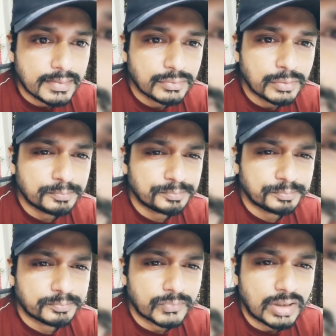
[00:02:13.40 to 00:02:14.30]
So
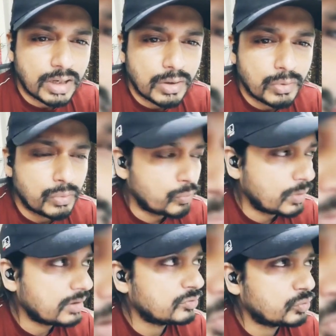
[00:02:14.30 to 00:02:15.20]
now,
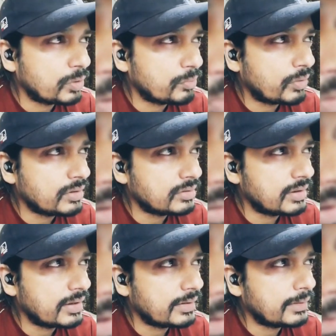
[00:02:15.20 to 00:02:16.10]
what are story points?
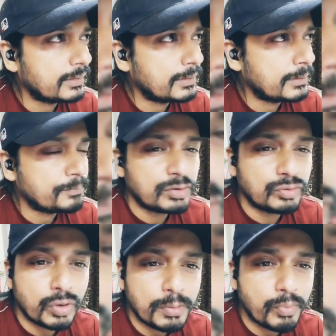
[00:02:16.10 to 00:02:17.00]
Like
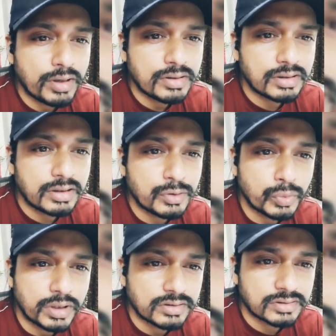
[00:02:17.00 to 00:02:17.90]
story points are
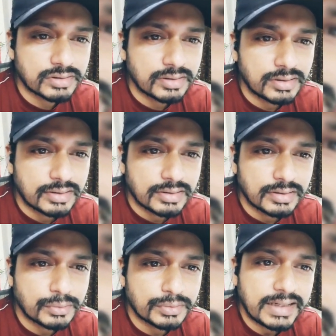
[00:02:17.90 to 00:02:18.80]
units,
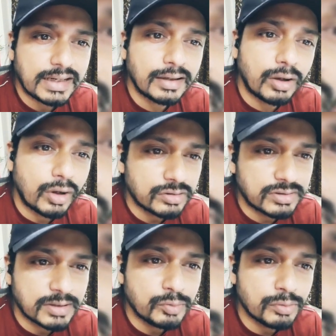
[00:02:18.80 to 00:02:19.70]
that allows
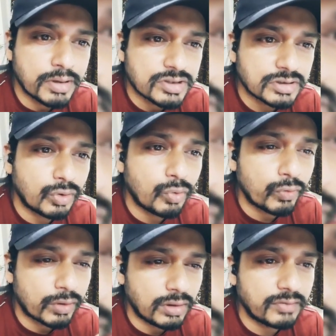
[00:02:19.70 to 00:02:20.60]
team to measure the
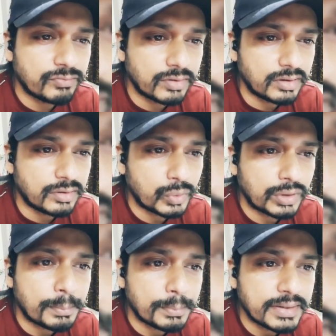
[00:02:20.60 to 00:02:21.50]
overall effort to
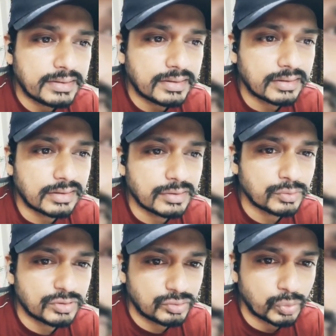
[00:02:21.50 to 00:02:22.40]
complete
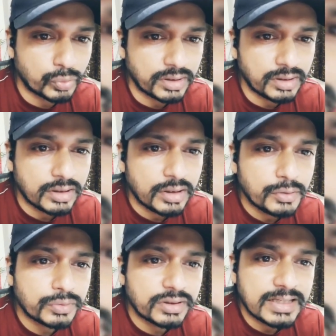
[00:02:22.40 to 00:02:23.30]
user story
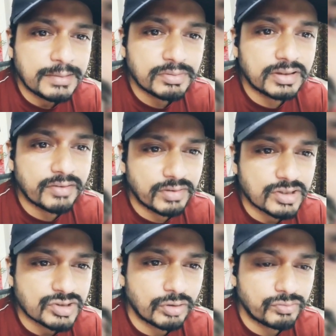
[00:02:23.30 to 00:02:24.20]
to the team's
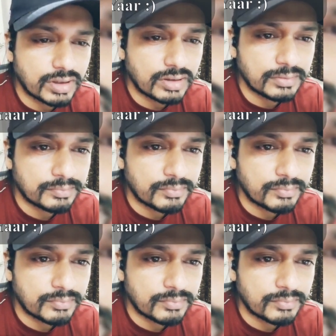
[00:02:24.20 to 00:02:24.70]
definition of done.